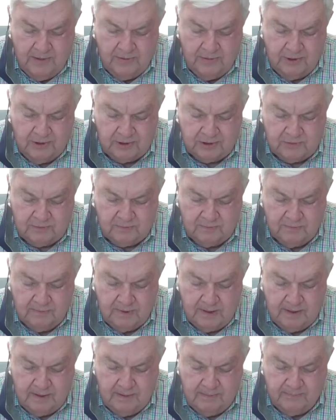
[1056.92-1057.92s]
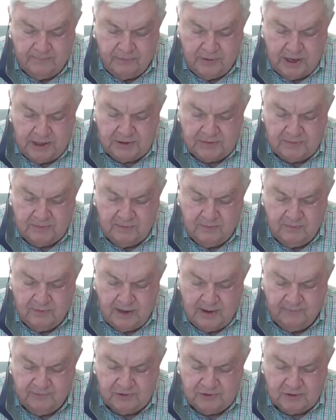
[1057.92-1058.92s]
This placement
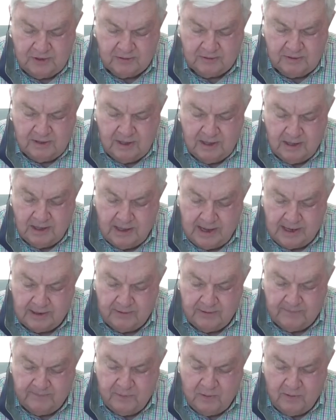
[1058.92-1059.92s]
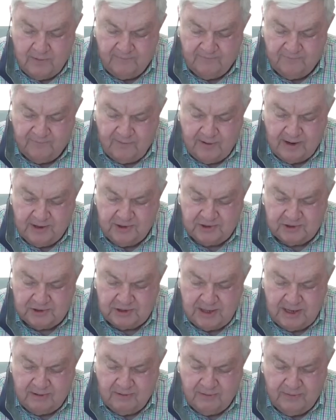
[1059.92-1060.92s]
would have resulted in an electric pole in front of the
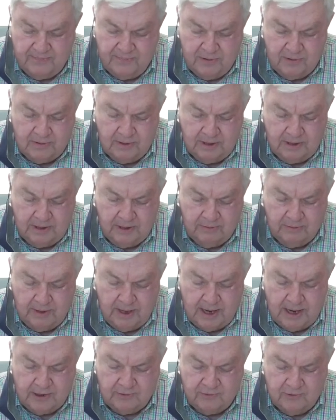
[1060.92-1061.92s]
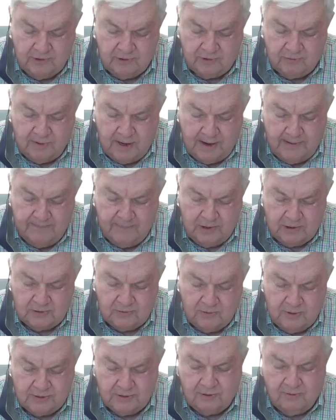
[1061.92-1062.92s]
center of the building near the entrance ramp, as
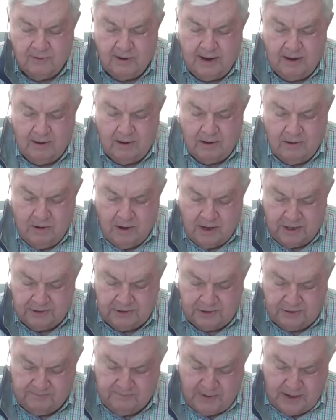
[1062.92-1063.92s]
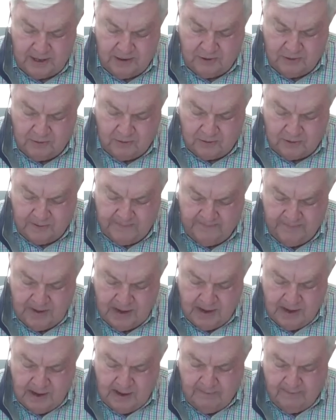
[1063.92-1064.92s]
well as greater cost by Duke.
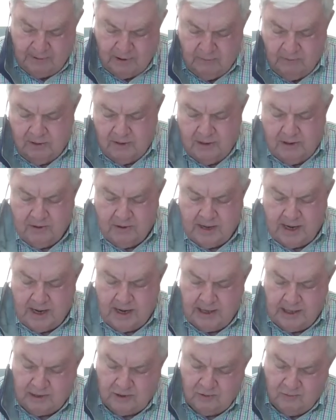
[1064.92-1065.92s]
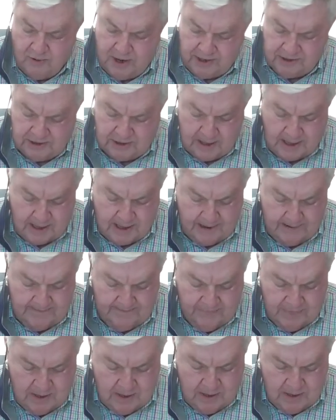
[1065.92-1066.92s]
By relocating at the west side,
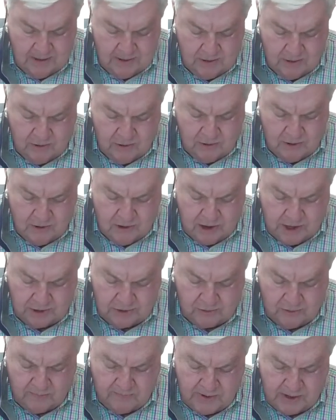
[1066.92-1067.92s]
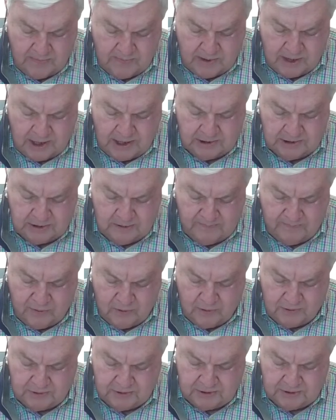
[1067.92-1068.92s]
Duke costs were minimized and the
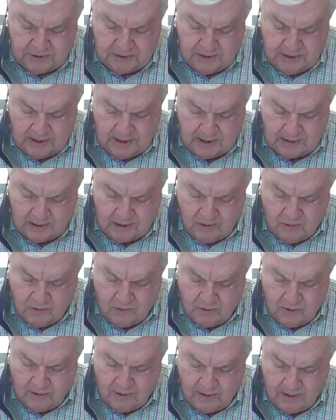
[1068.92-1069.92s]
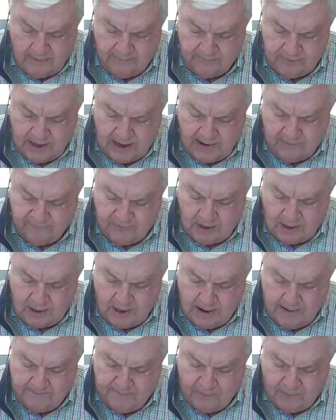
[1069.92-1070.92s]
pole is at the corner of Taft and
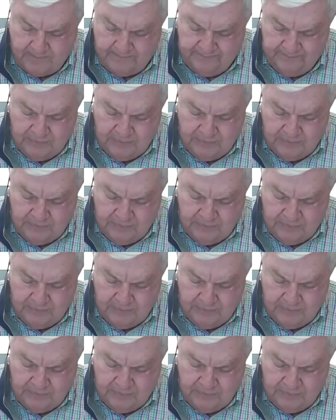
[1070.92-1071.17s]
Kemper.